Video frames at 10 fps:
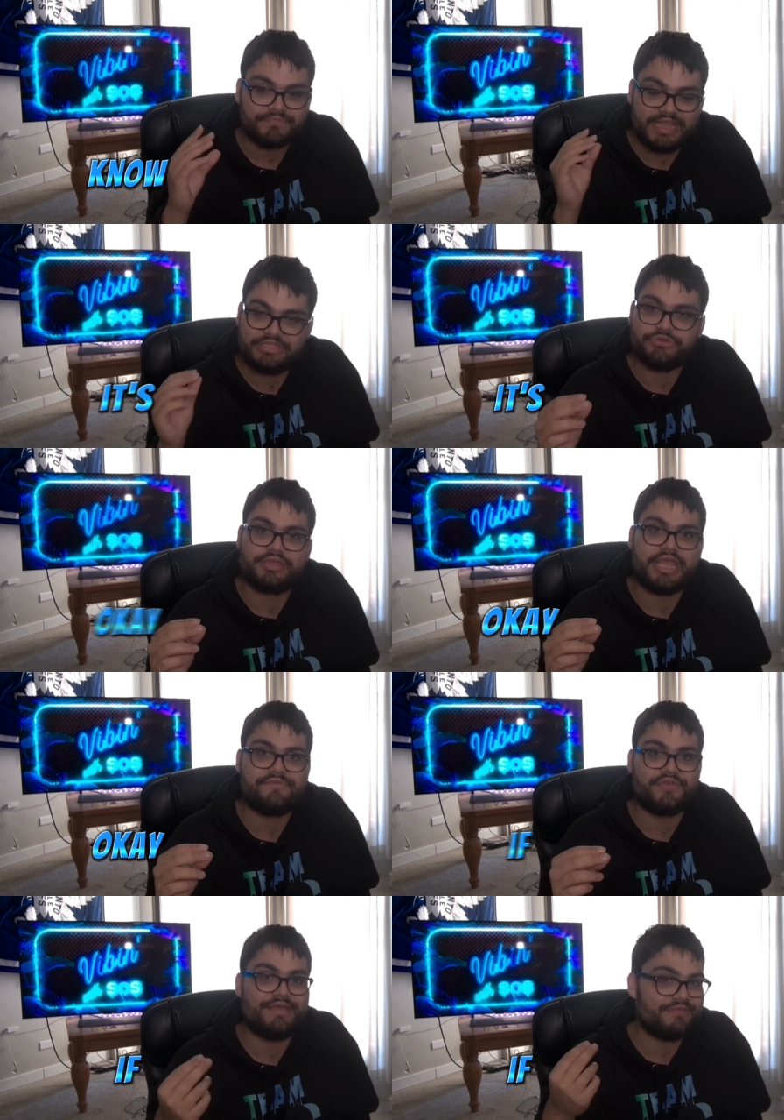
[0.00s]
it's okay
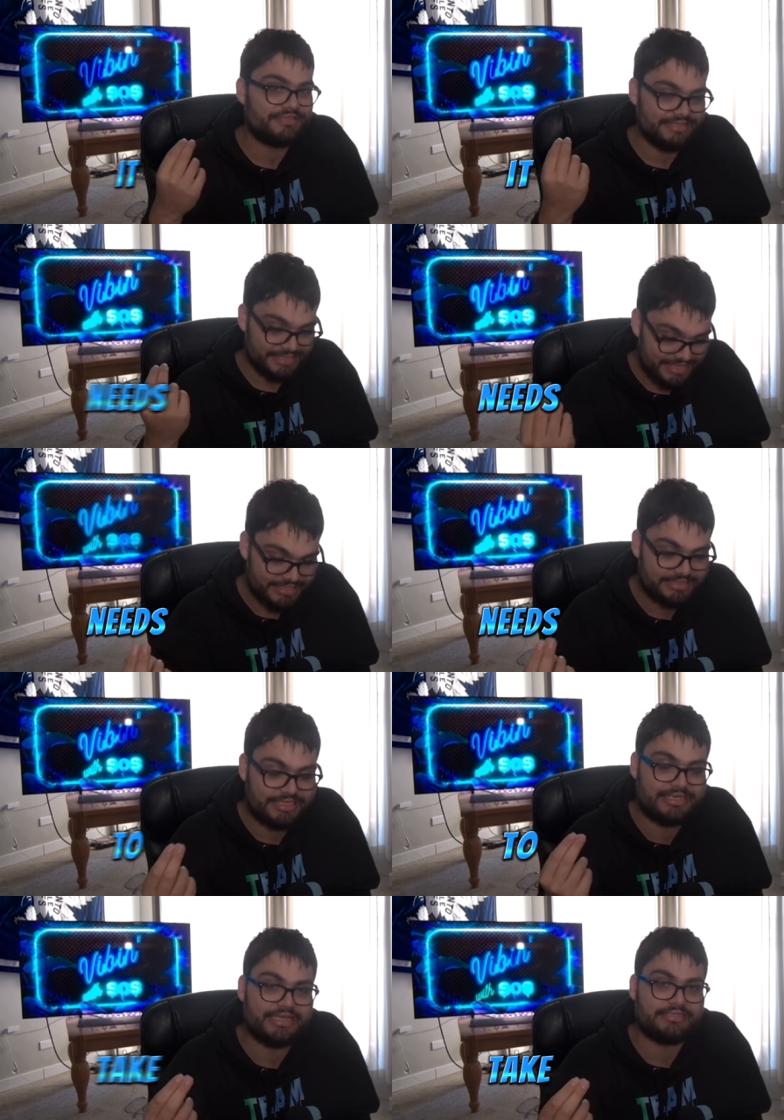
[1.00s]
if, if it needs to
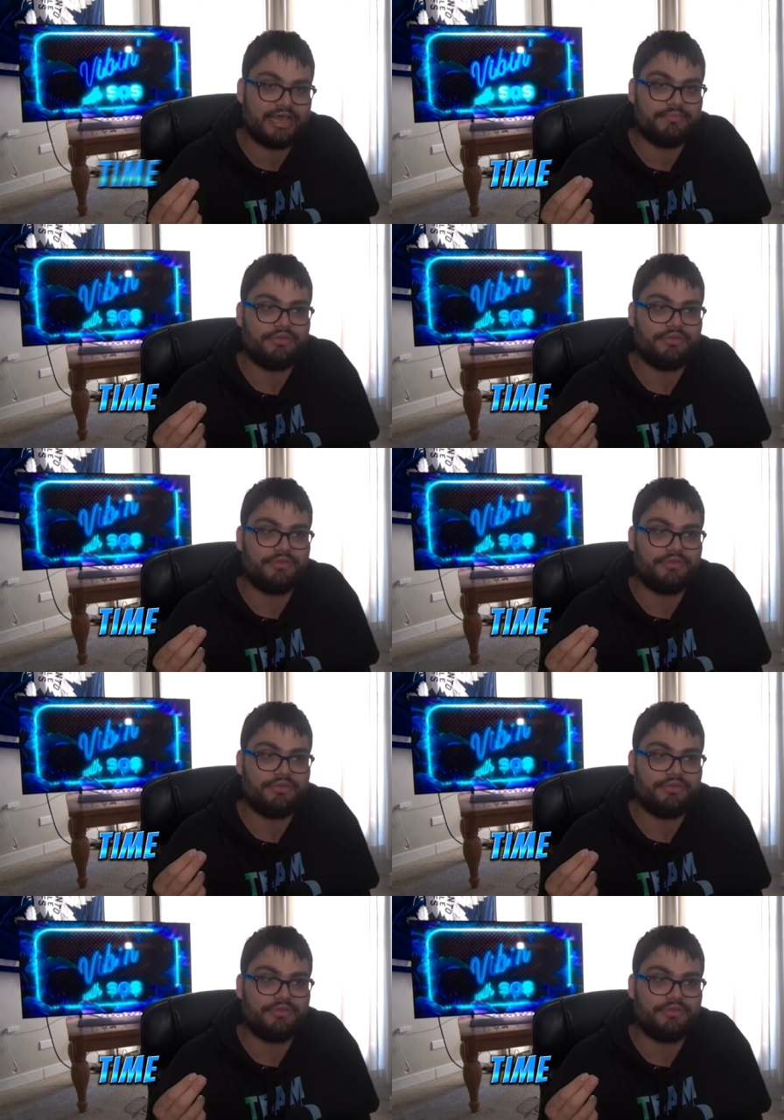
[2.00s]
take time.